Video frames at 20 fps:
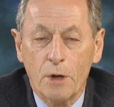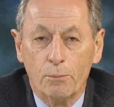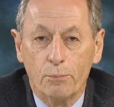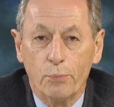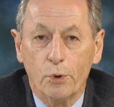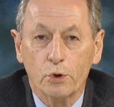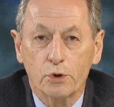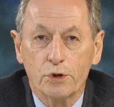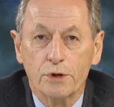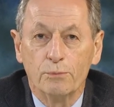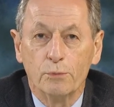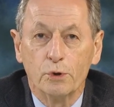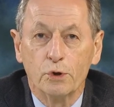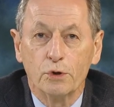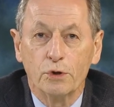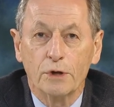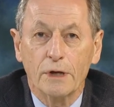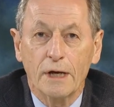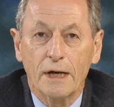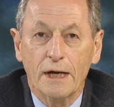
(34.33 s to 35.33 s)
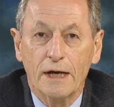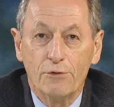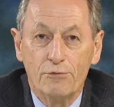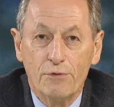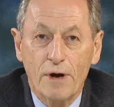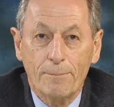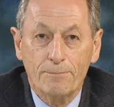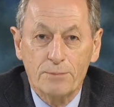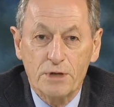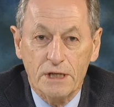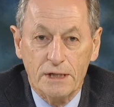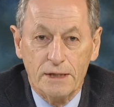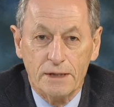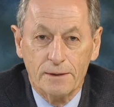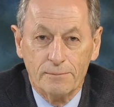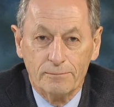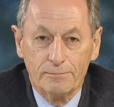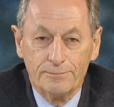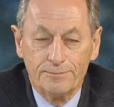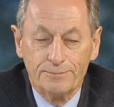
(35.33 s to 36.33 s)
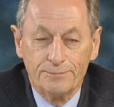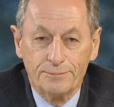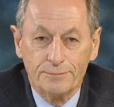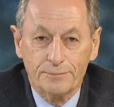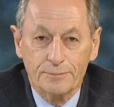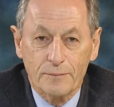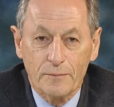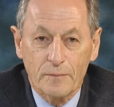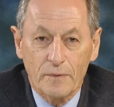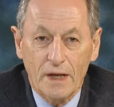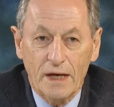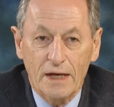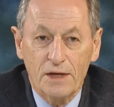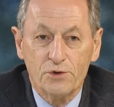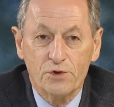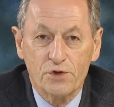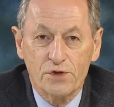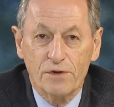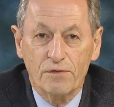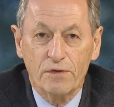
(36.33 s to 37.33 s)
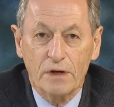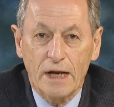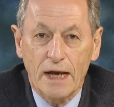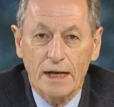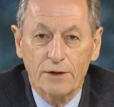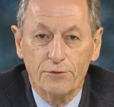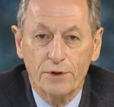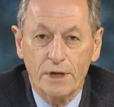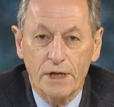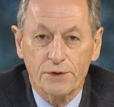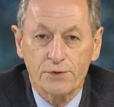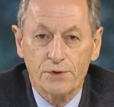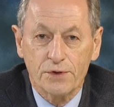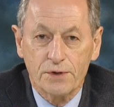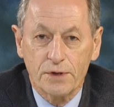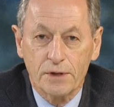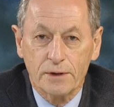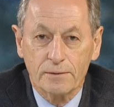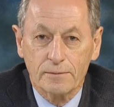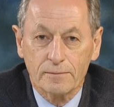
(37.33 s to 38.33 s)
Baltimore erupted in civil unrest.